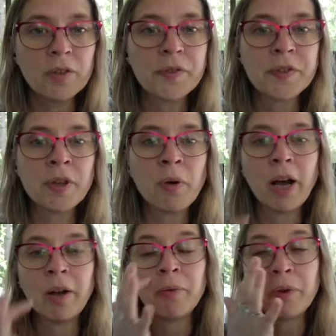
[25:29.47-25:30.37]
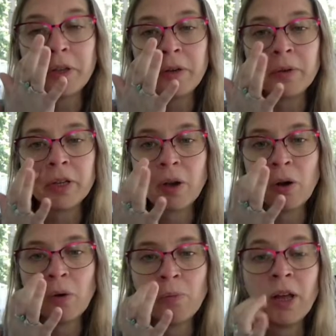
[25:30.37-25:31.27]
So I really, really
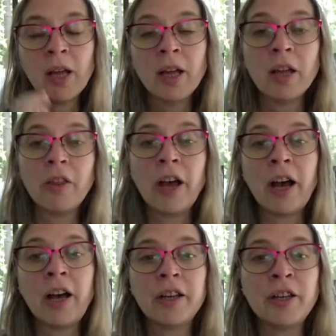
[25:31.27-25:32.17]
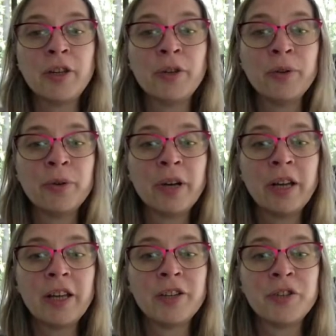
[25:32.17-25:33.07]
hope that you
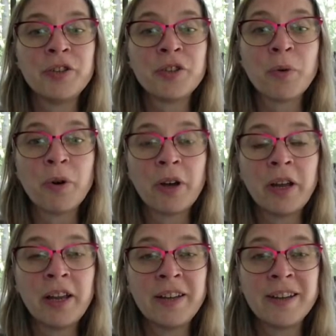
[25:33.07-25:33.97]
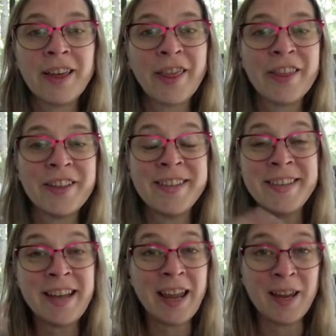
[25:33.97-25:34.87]
enjoyed the
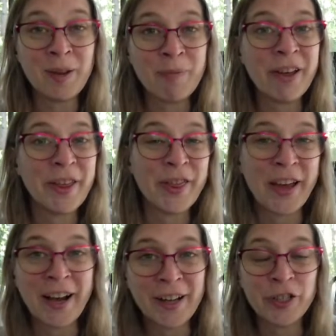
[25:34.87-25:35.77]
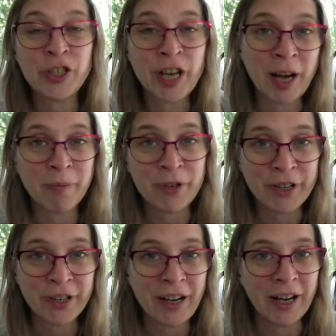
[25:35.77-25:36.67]
name that
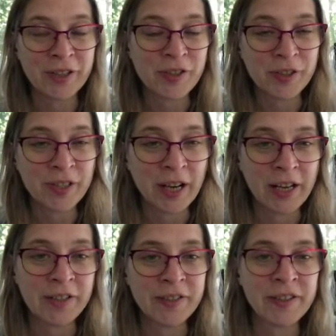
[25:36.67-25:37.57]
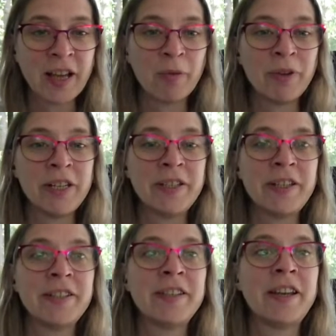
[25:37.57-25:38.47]
chapter exercise that we
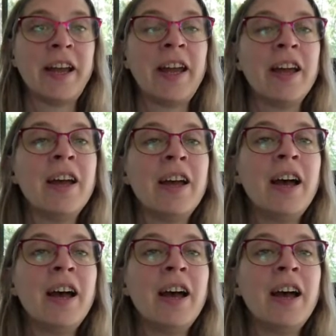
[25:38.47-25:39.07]
did today.